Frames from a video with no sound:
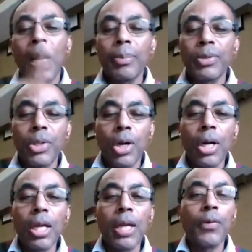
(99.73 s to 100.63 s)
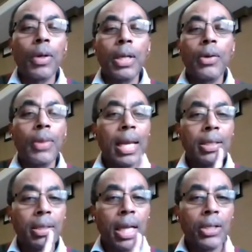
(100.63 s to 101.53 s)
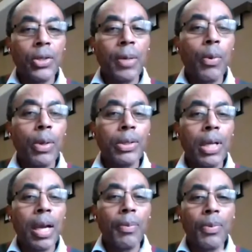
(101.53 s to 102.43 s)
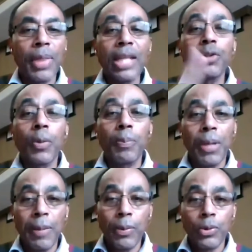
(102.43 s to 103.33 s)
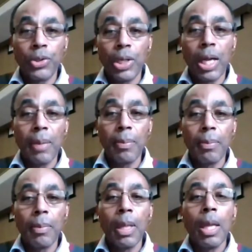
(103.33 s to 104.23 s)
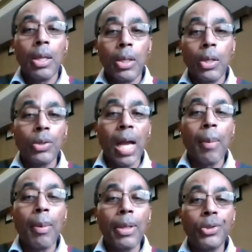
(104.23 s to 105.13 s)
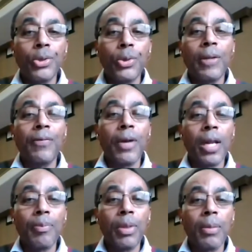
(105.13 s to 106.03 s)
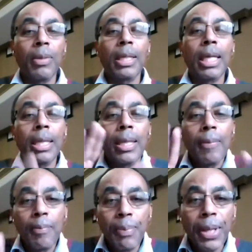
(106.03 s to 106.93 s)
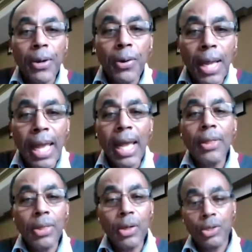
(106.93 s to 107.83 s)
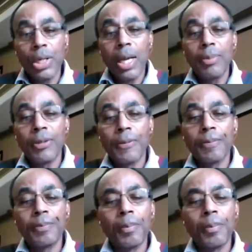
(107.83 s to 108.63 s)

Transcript: I'm sorry, if you're a leader, that is not your number 1 job. That's your people's job. Your job is to develop them, to get them better at their jobs.